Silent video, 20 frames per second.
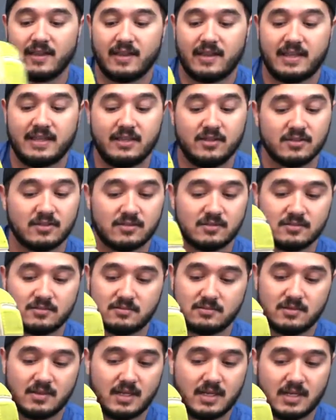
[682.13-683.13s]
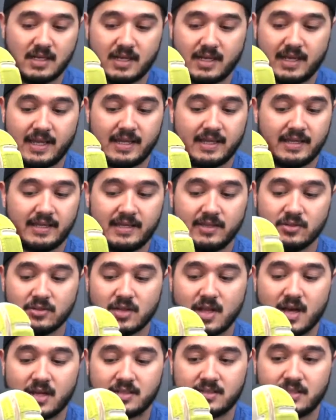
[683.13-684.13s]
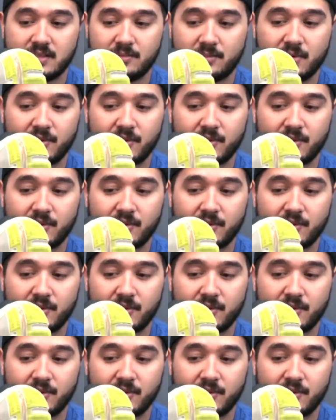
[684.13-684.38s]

Heel, again, heel locks in